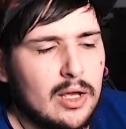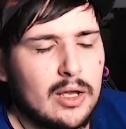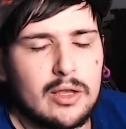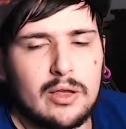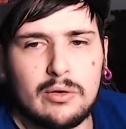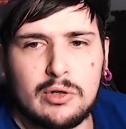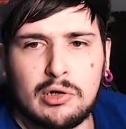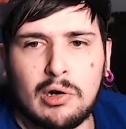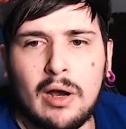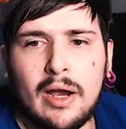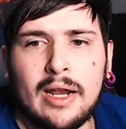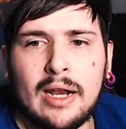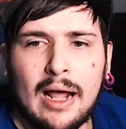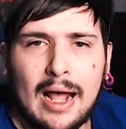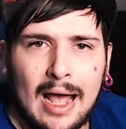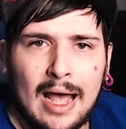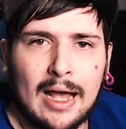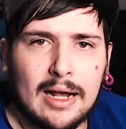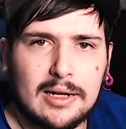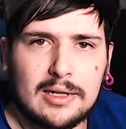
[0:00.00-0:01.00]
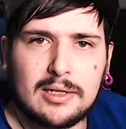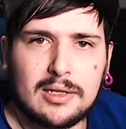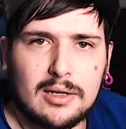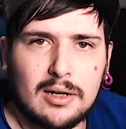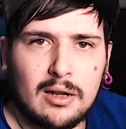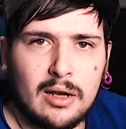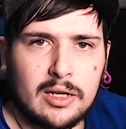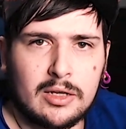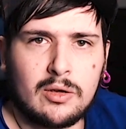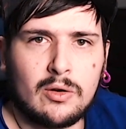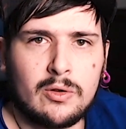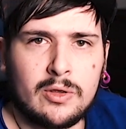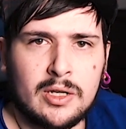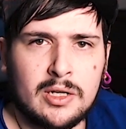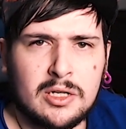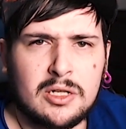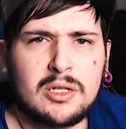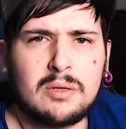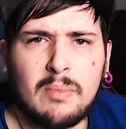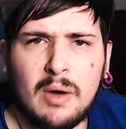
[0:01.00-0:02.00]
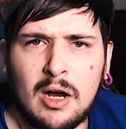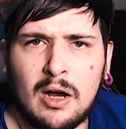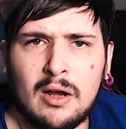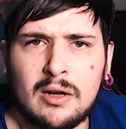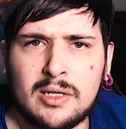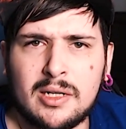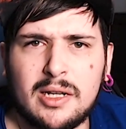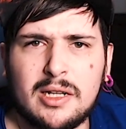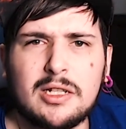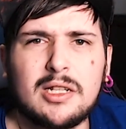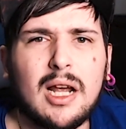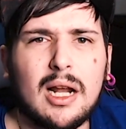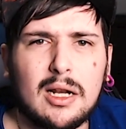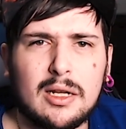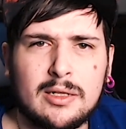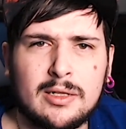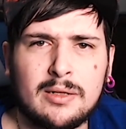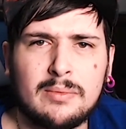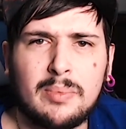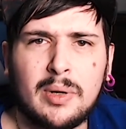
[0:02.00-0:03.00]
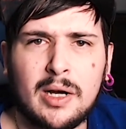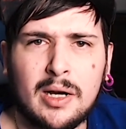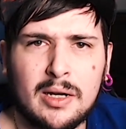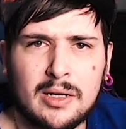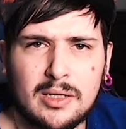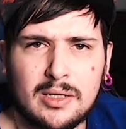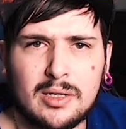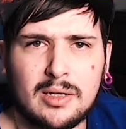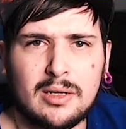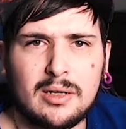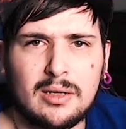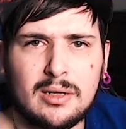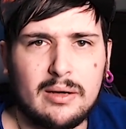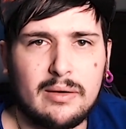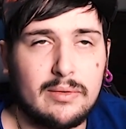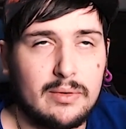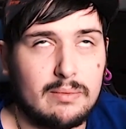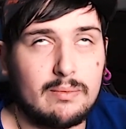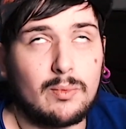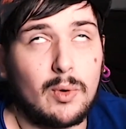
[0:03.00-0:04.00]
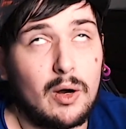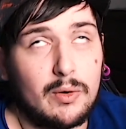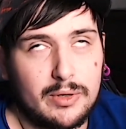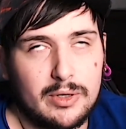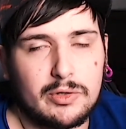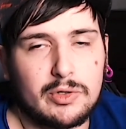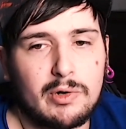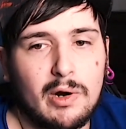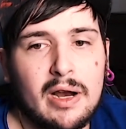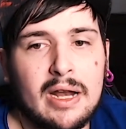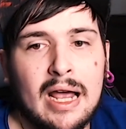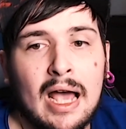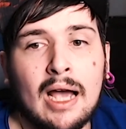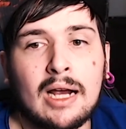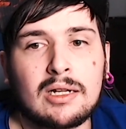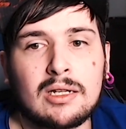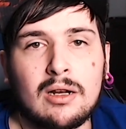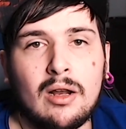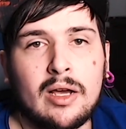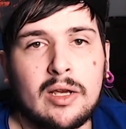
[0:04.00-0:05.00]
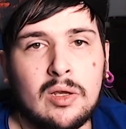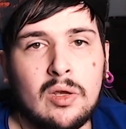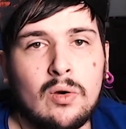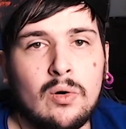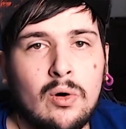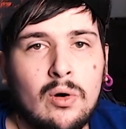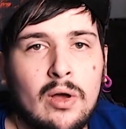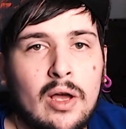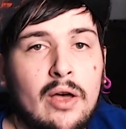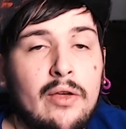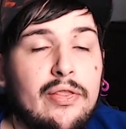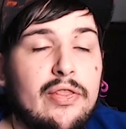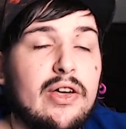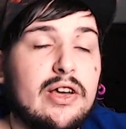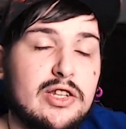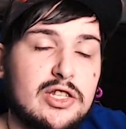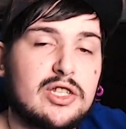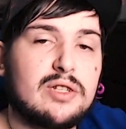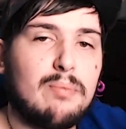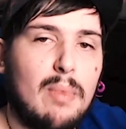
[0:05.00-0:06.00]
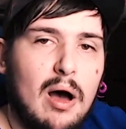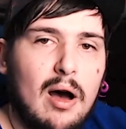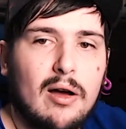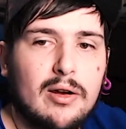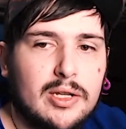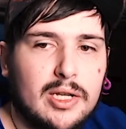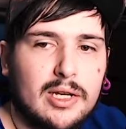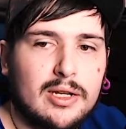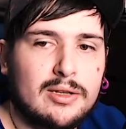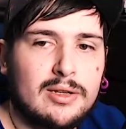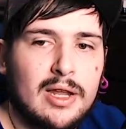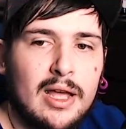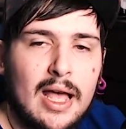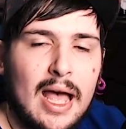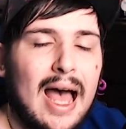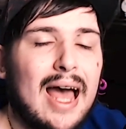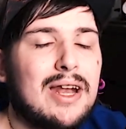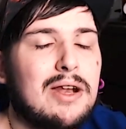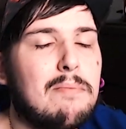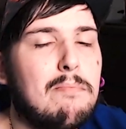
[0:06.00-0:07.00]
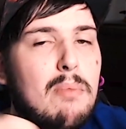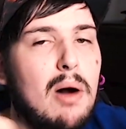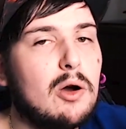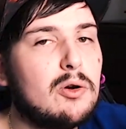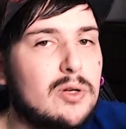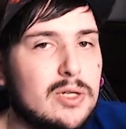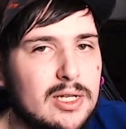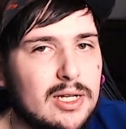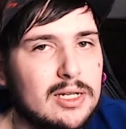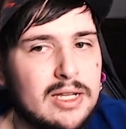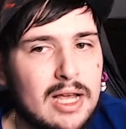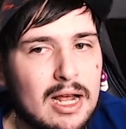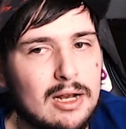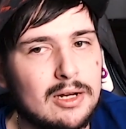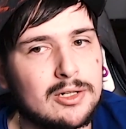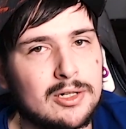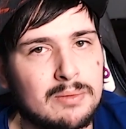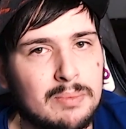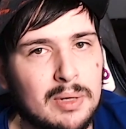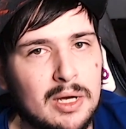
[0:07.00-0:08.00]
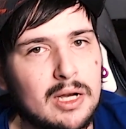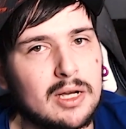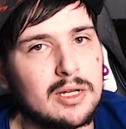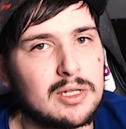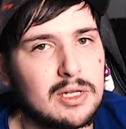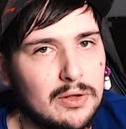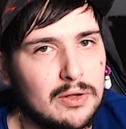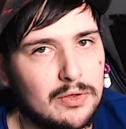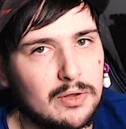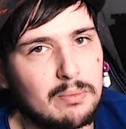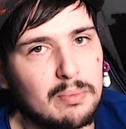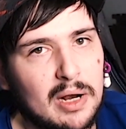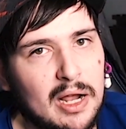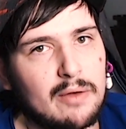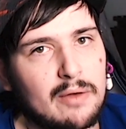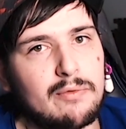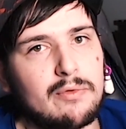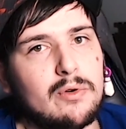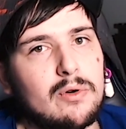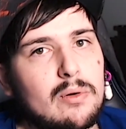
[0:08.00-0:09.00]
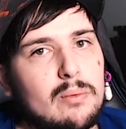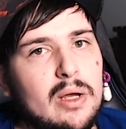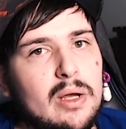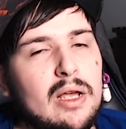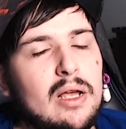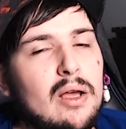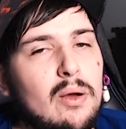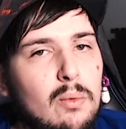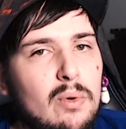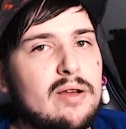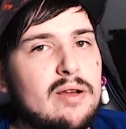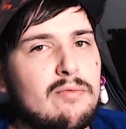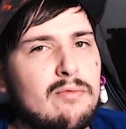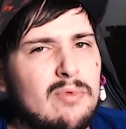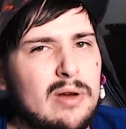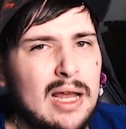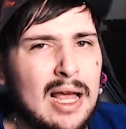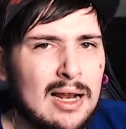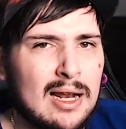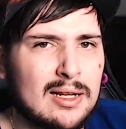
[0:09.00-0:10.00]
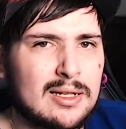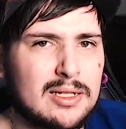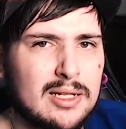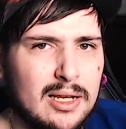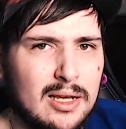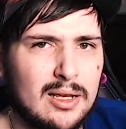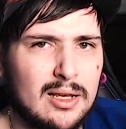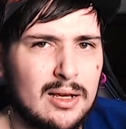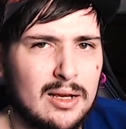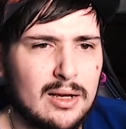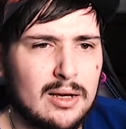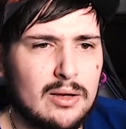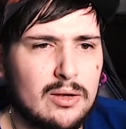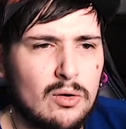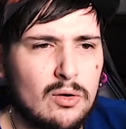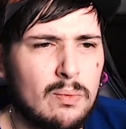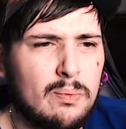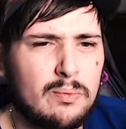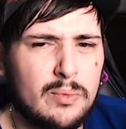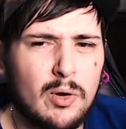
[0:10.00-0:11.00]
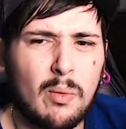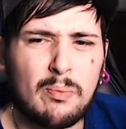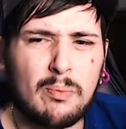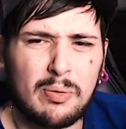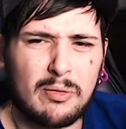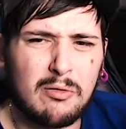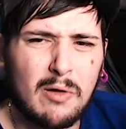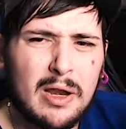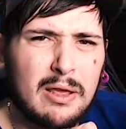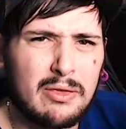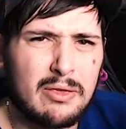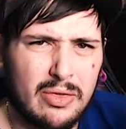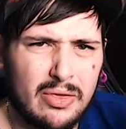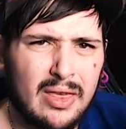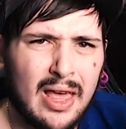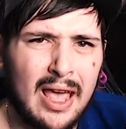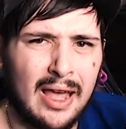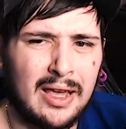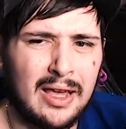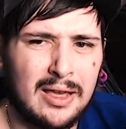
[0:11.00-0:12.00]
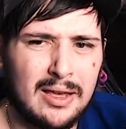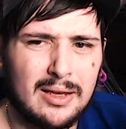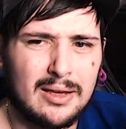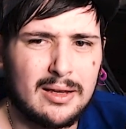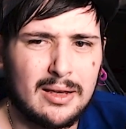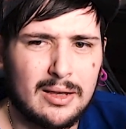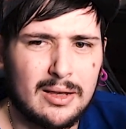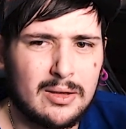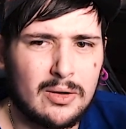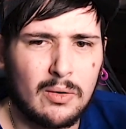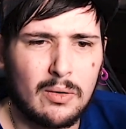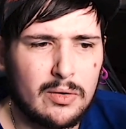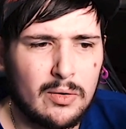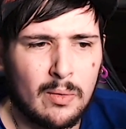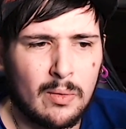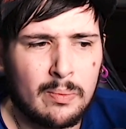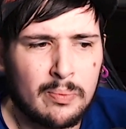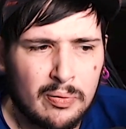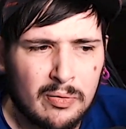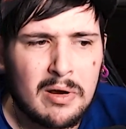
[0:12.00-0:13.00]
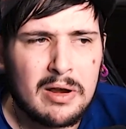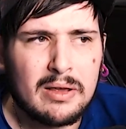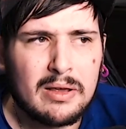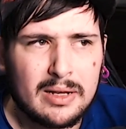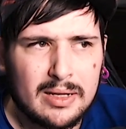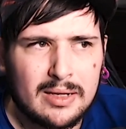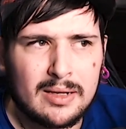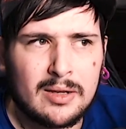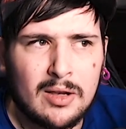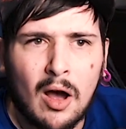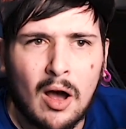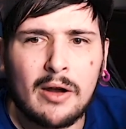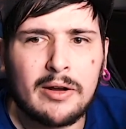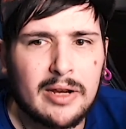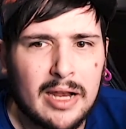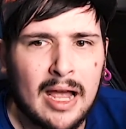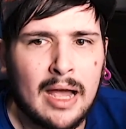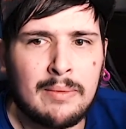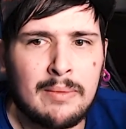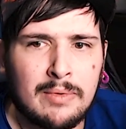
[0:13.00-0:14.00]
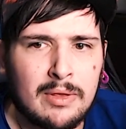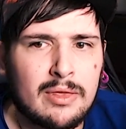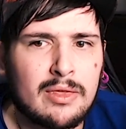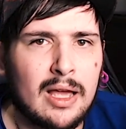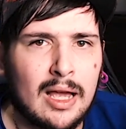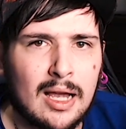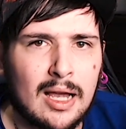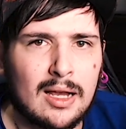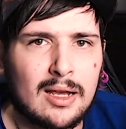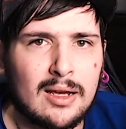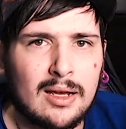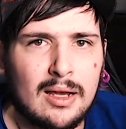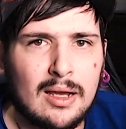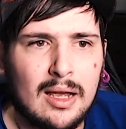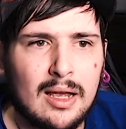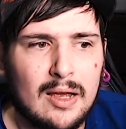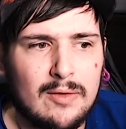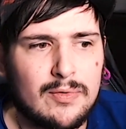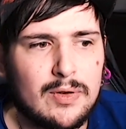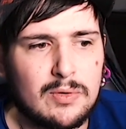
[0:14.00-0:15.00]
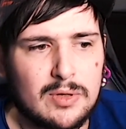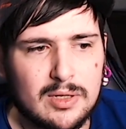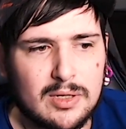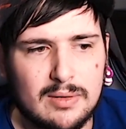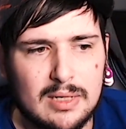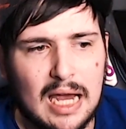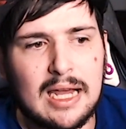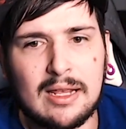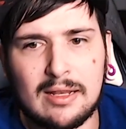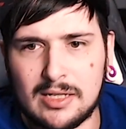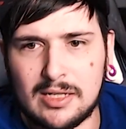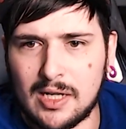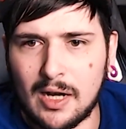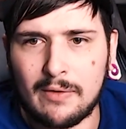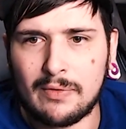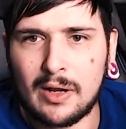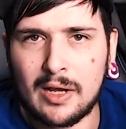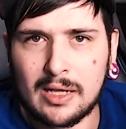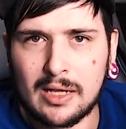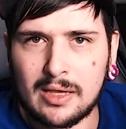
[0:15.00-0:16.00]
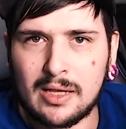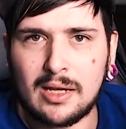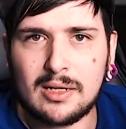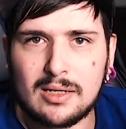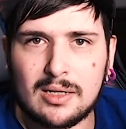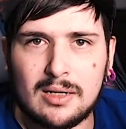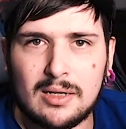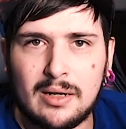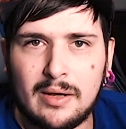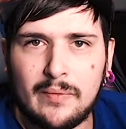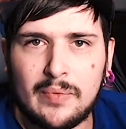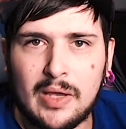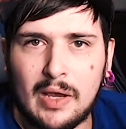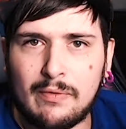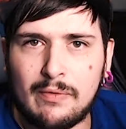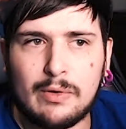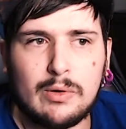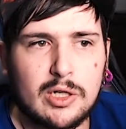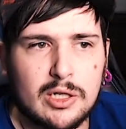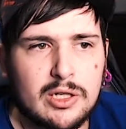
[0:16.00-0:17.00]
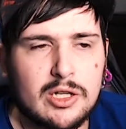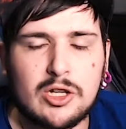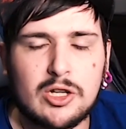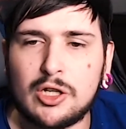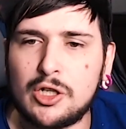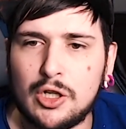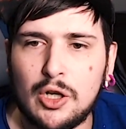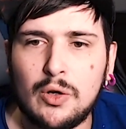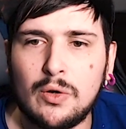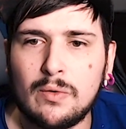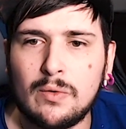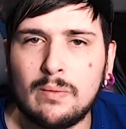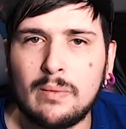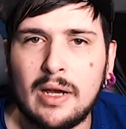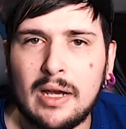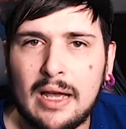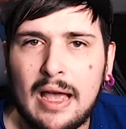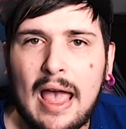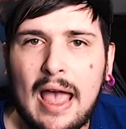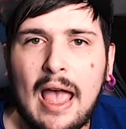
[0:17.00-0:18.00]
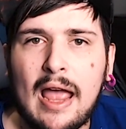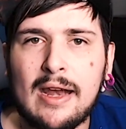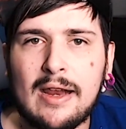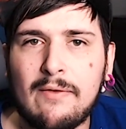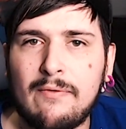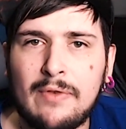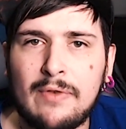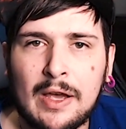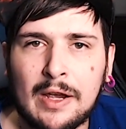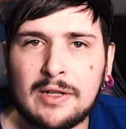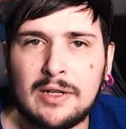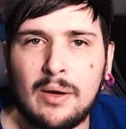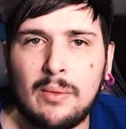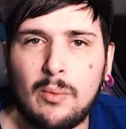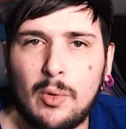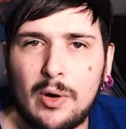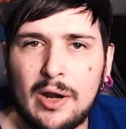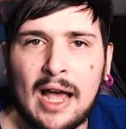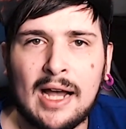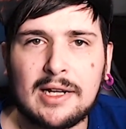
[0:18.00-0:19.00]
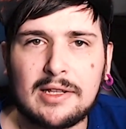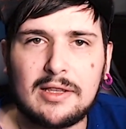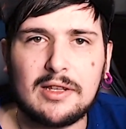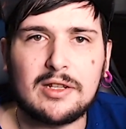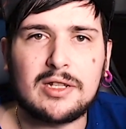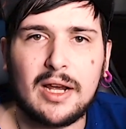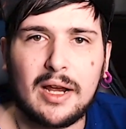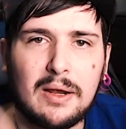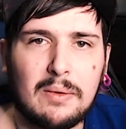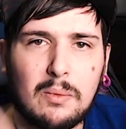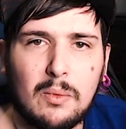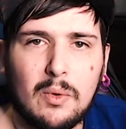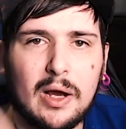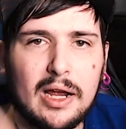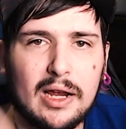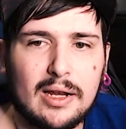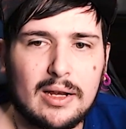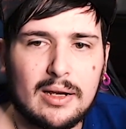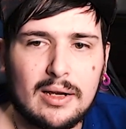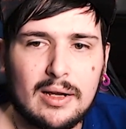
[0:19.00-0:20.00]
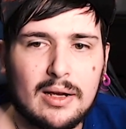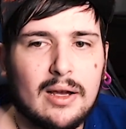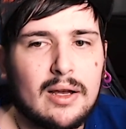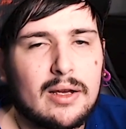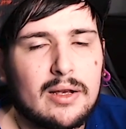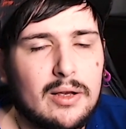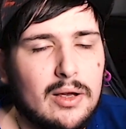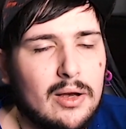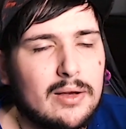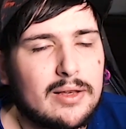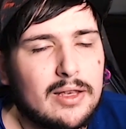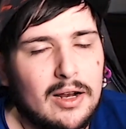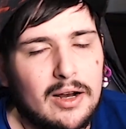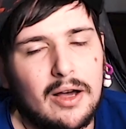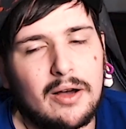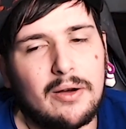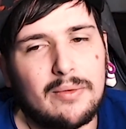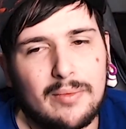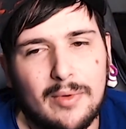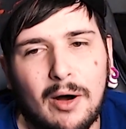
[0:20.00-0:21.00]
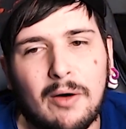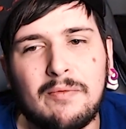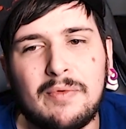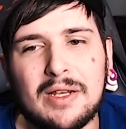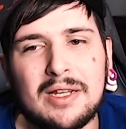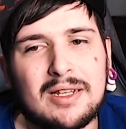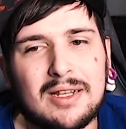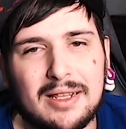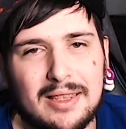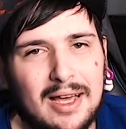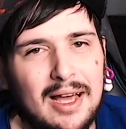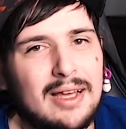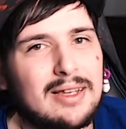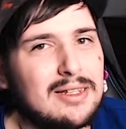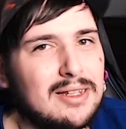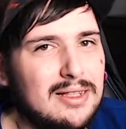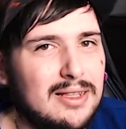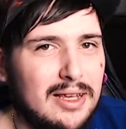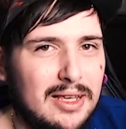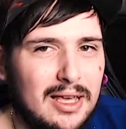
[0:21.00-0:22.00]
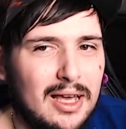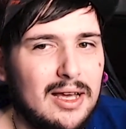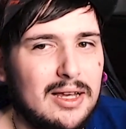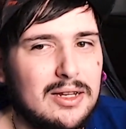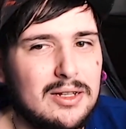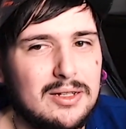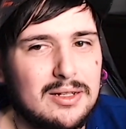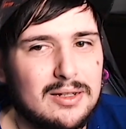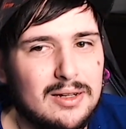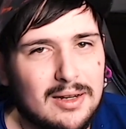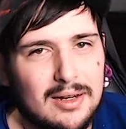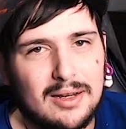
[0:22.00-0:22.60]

You try and act like you're this smart, intelligent person. Well, you try and act like you're the smartest and most intelligent person on the platform, when in reality, you're pretty thick. You're pretty goddamn thick if you say stuff like this. If you just assume any victim would act the same way. Yeah, you know, obviously that isn't the case.